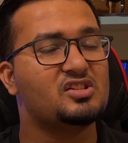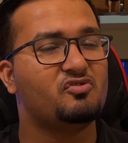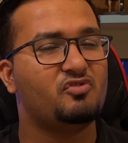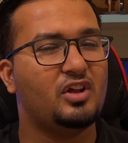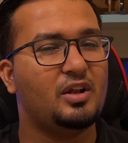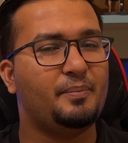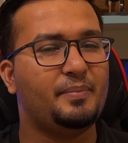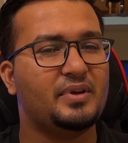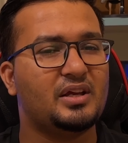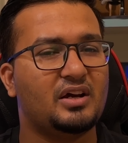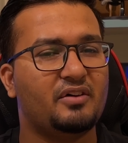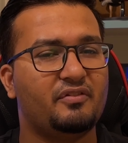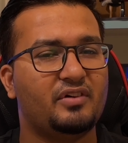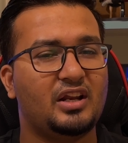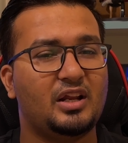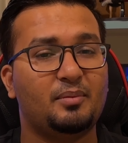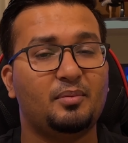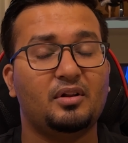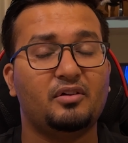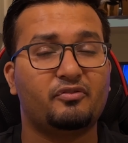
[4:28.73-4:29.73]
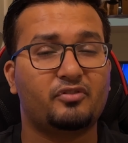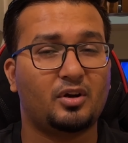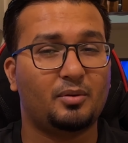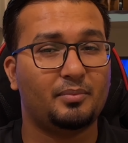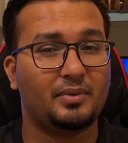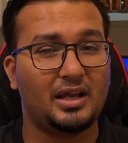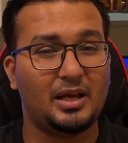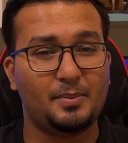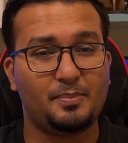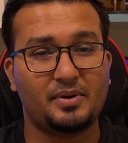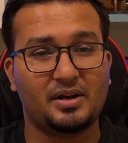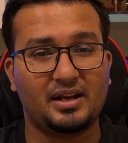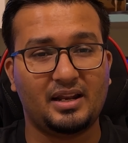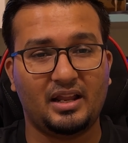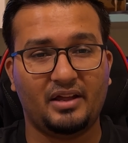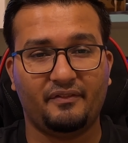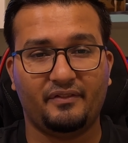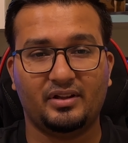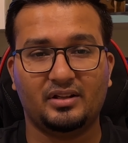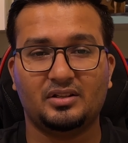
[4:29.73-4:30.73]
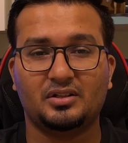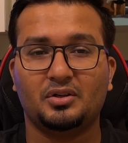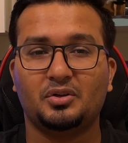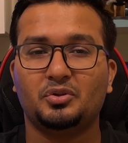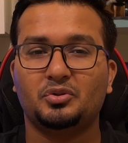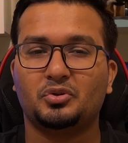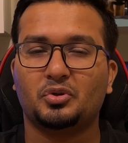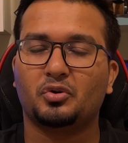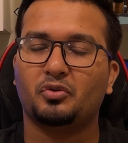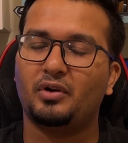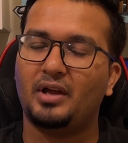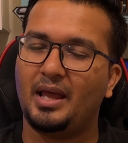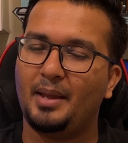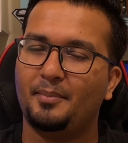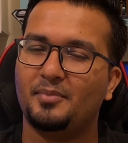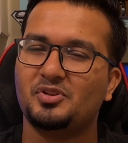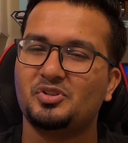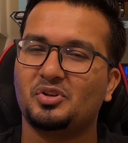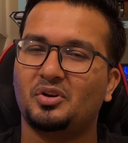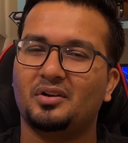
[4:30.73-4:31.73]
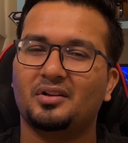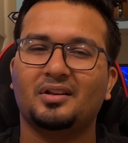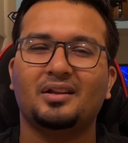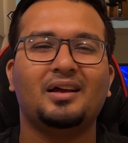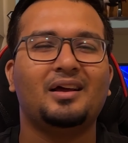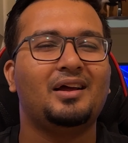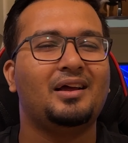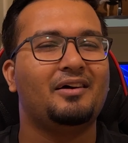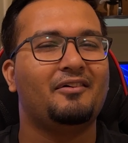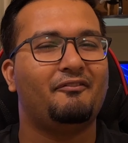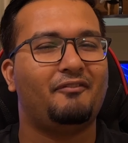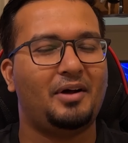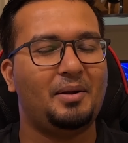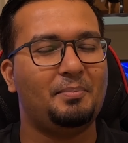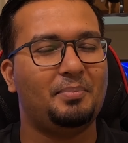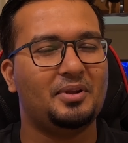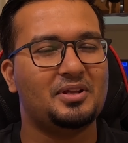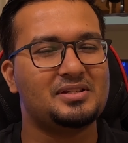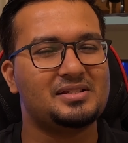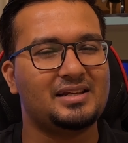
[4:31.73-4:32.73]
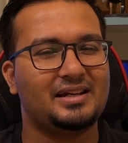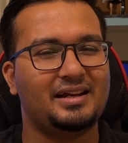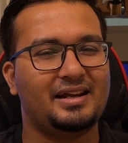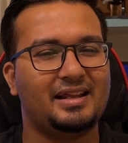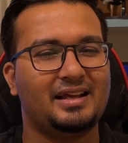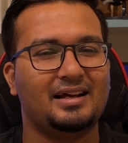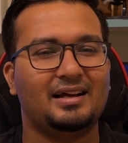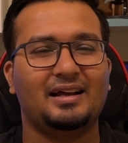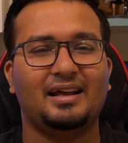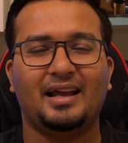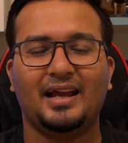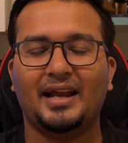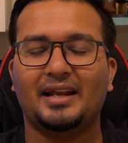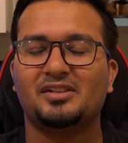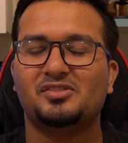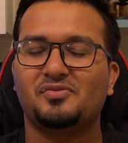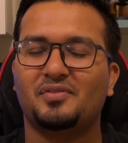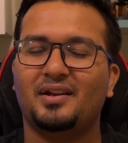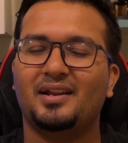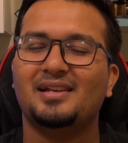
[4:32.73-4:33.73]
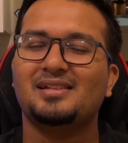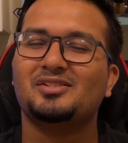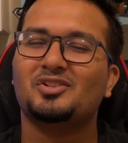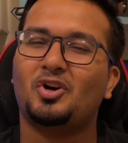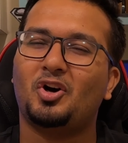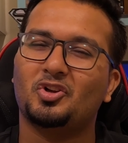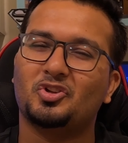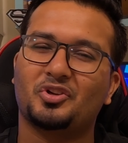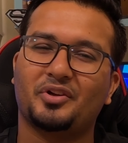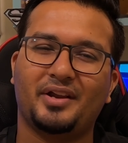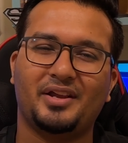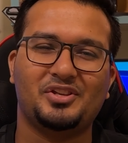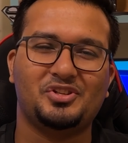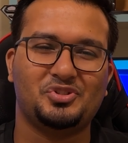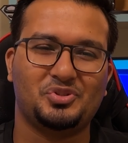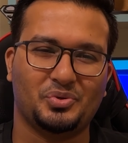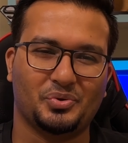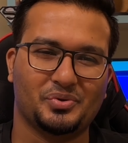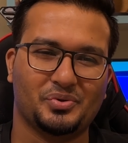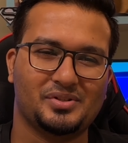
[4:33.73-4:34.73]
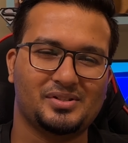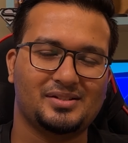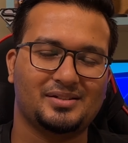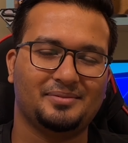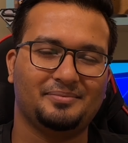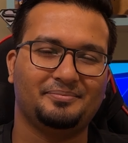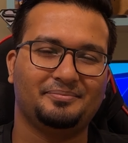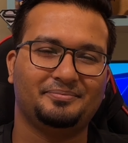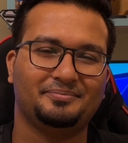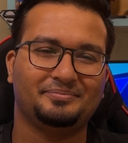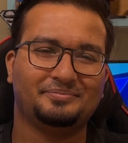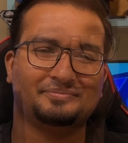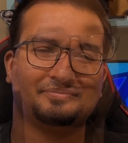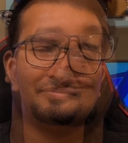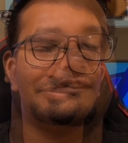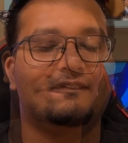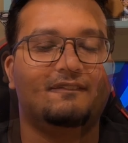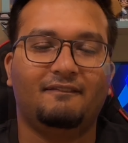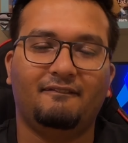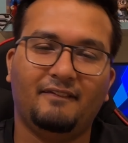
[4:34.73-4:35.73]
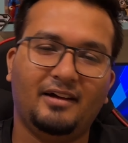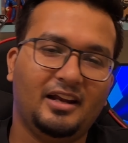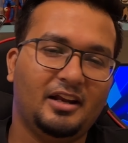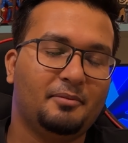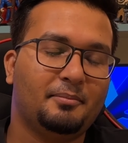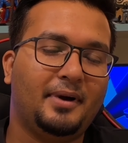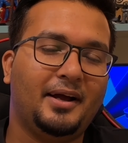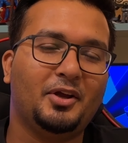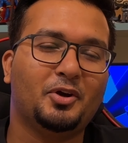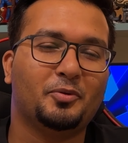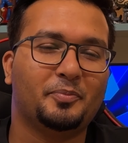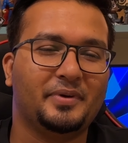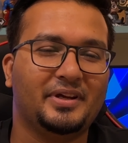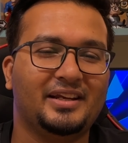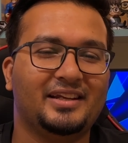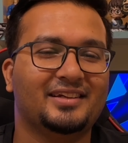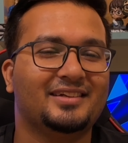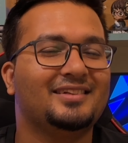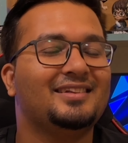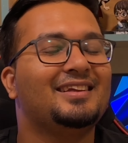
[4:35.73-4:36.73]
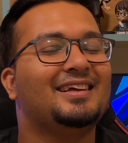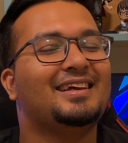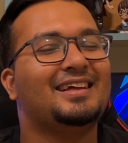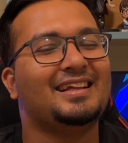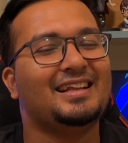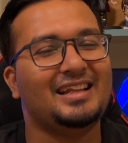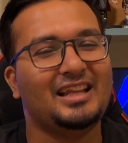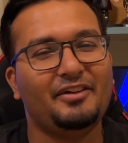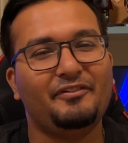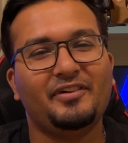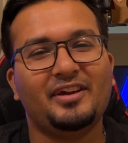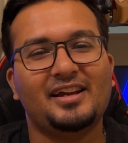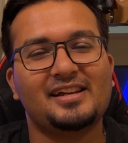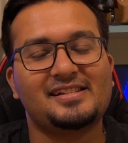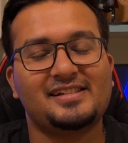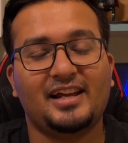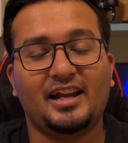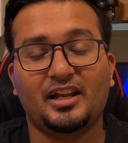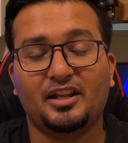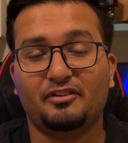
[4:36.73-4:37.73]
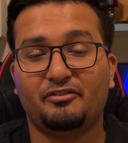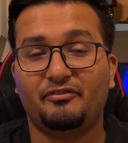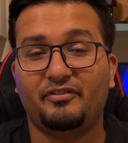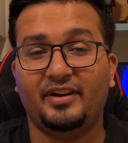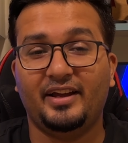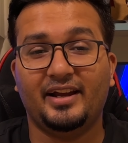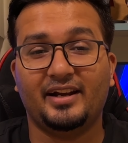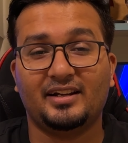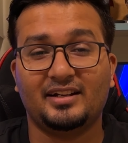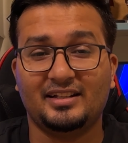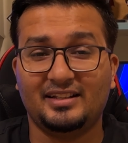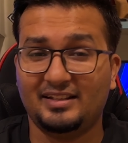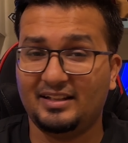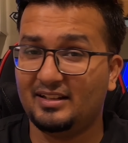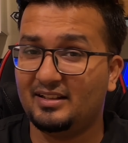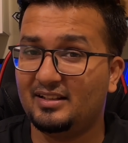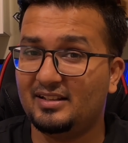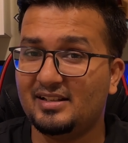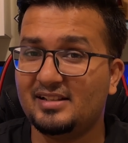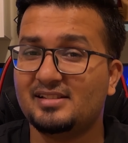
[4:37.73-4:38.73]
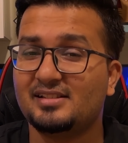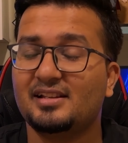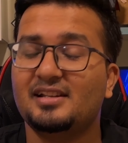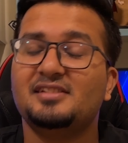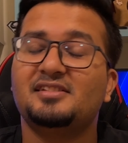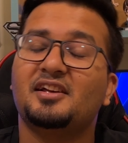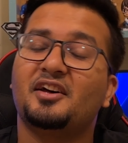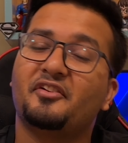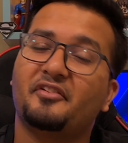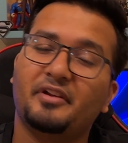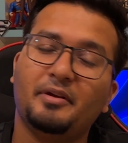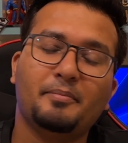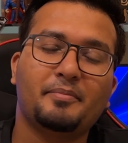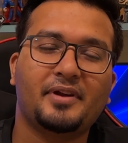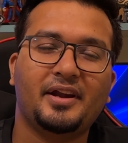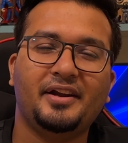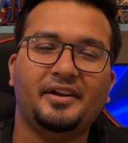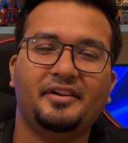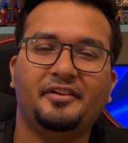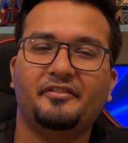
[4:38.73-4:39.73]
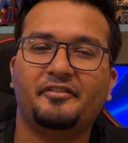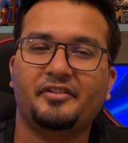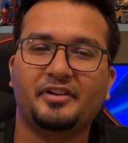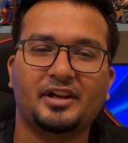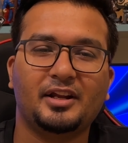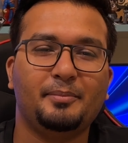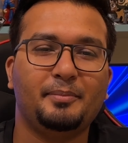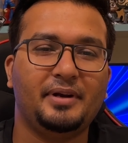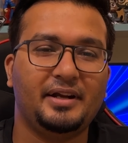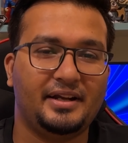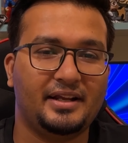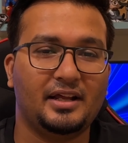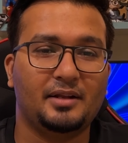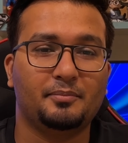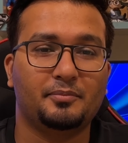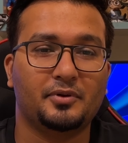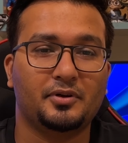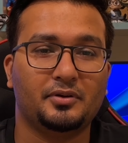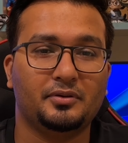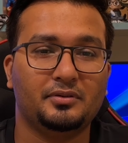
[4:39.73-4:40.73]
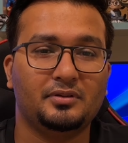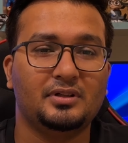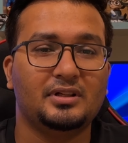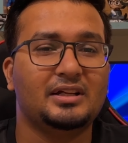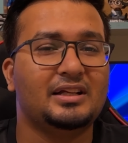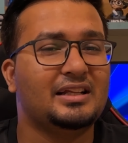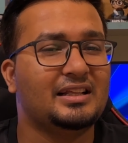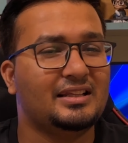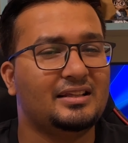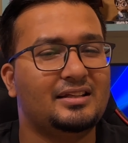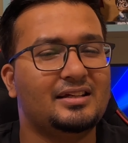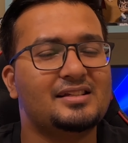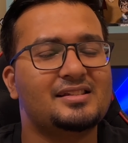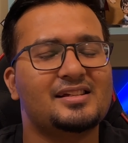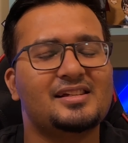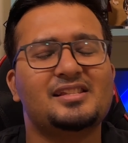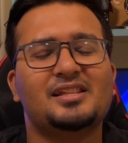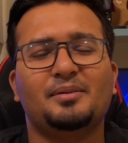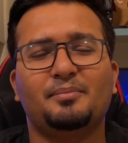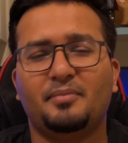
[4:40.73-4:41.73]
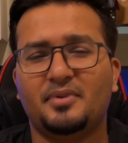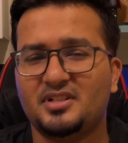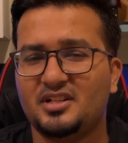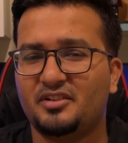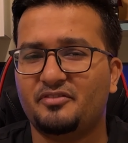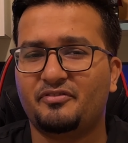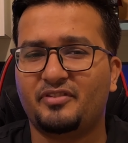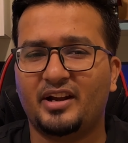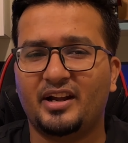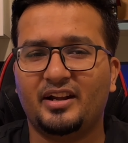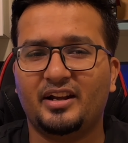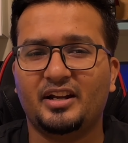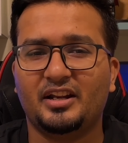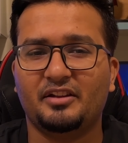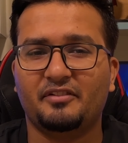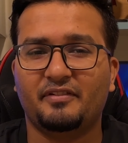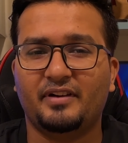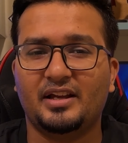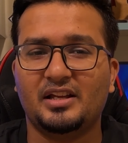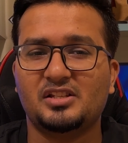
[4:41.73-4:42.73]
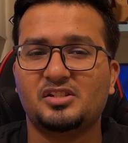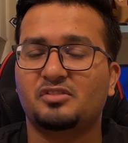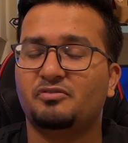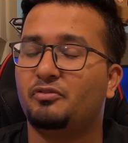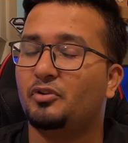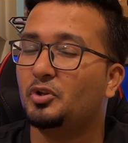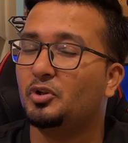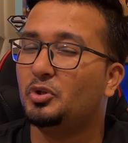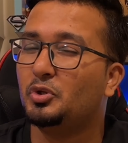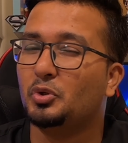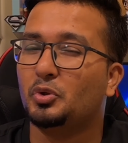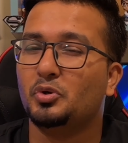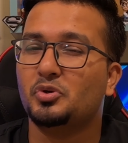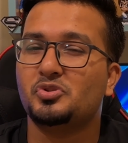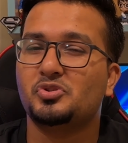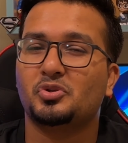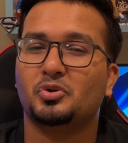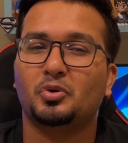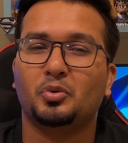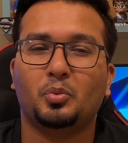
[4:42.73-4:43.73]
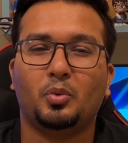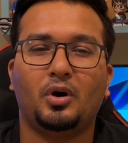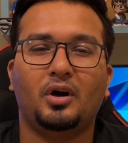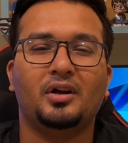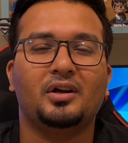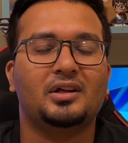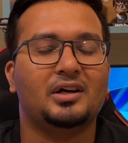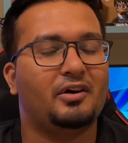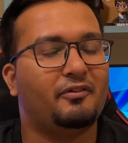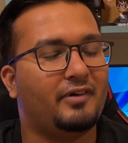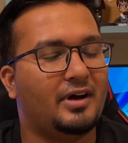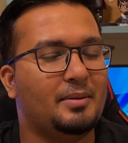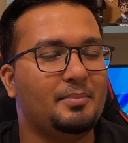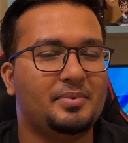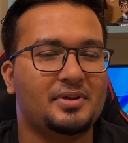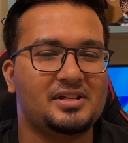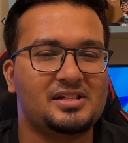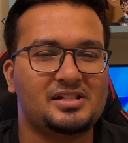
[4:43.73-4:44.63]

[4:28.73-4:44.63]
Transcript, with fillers: will be available from April eleventh through Amazon, OnePlus India as well as authorized stores. Well, in my opinion, leaving aside the fact that this is a rebranded Realme ten Pro, this is a budget-friendly device for those who want a OnePlus